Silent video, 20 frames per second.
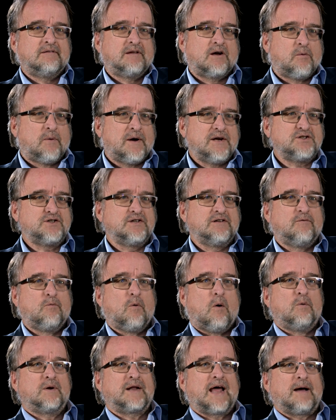the question of
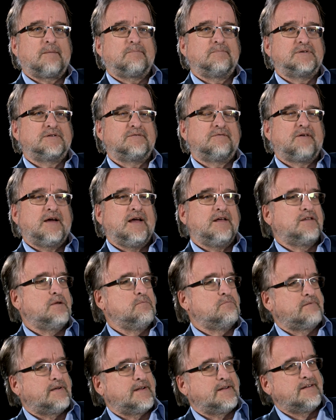what would happen to faith in
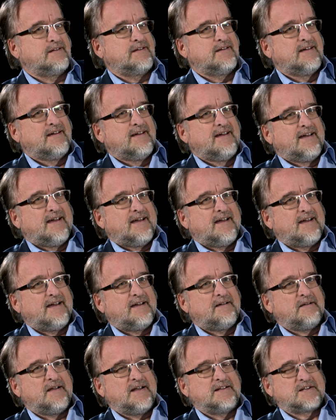Britain
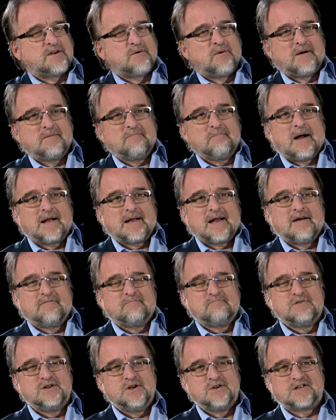might
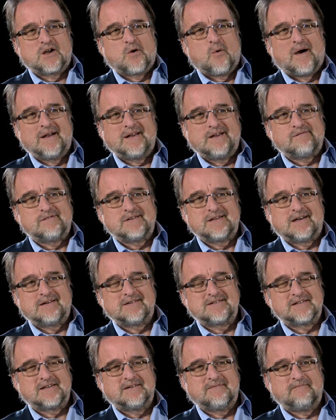have produced a quite different
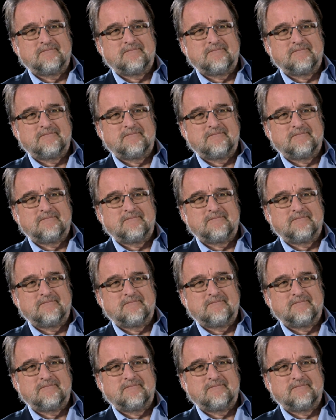answer.